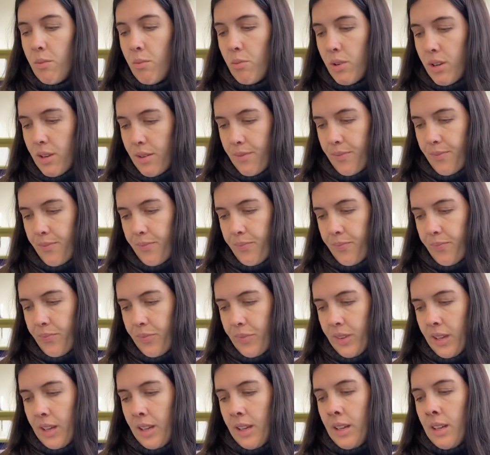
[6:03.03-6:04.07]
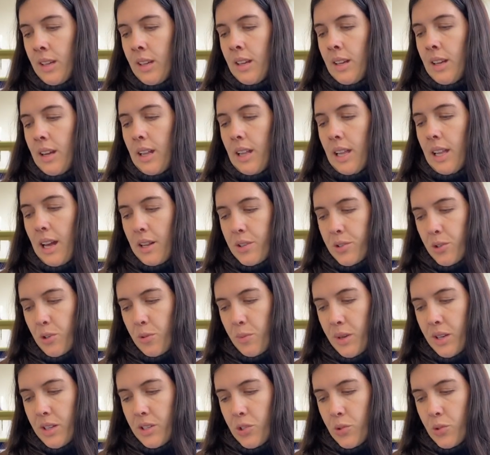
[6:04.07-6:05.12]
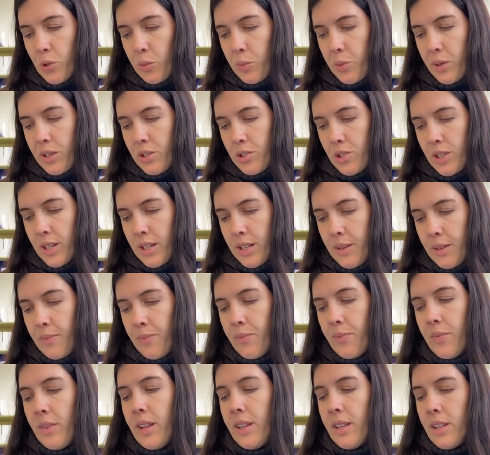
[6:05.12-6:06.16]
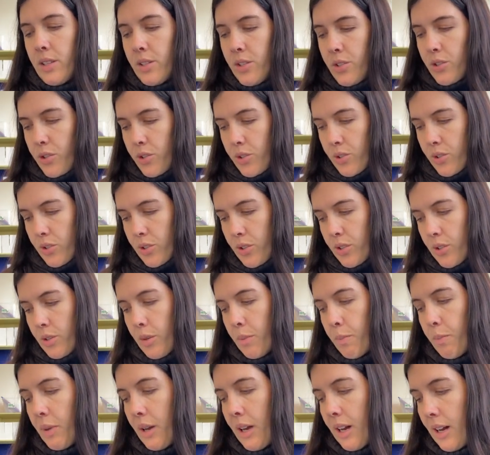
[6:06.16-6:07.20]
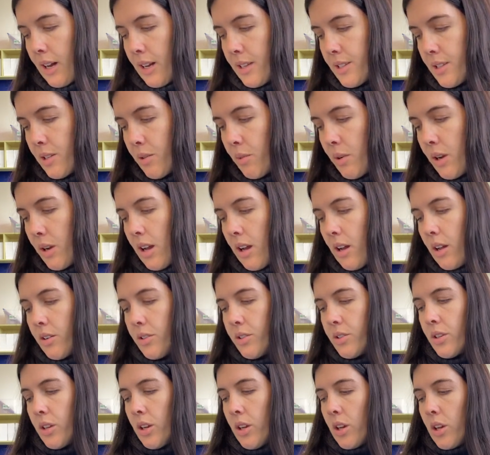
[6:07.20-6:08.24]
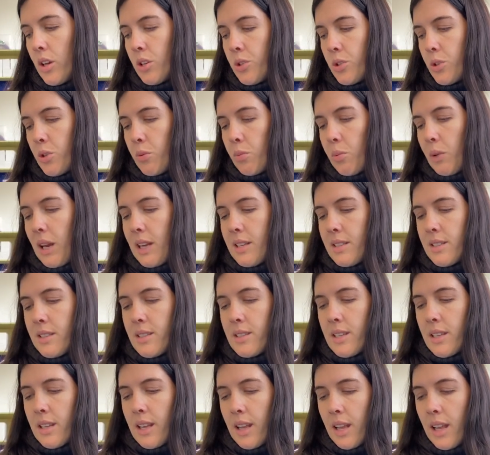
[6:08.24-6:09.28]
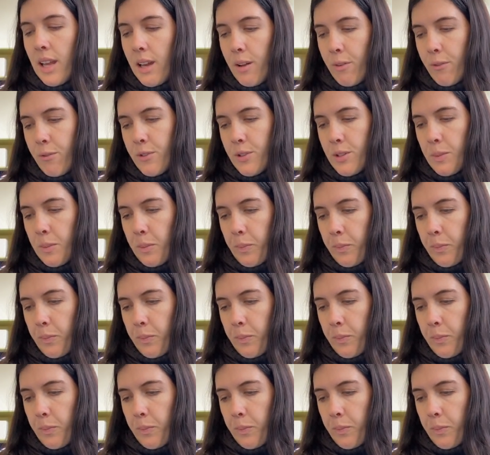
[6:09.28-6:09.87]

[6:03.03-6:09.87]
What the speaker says: written. Allow 2 minutes to draw the picture, and then students pass it around 2 places to their left.